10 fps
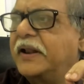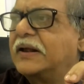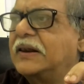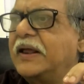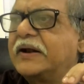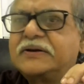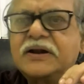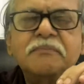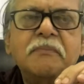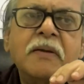
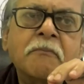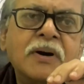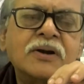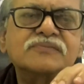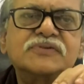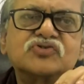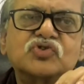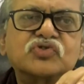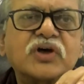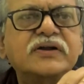neglected member of the
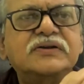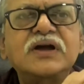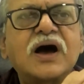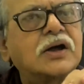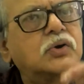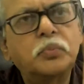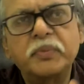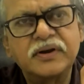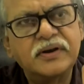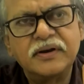society are
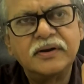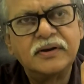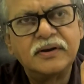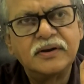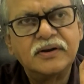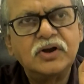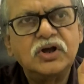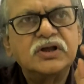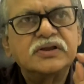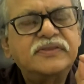women.
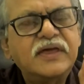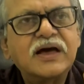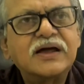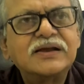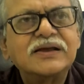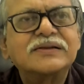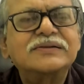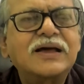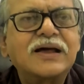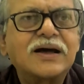
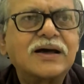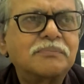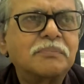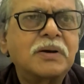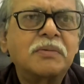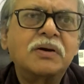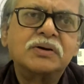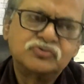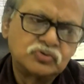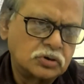There are
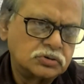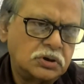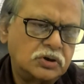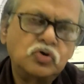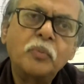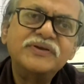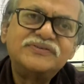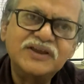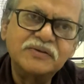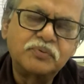
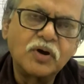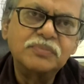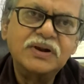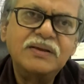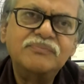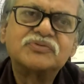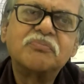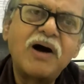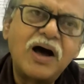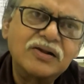domestic
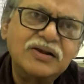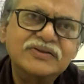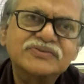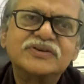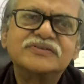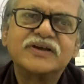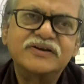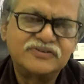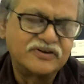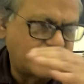problems, violences,
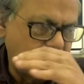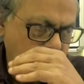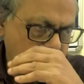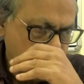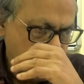etc.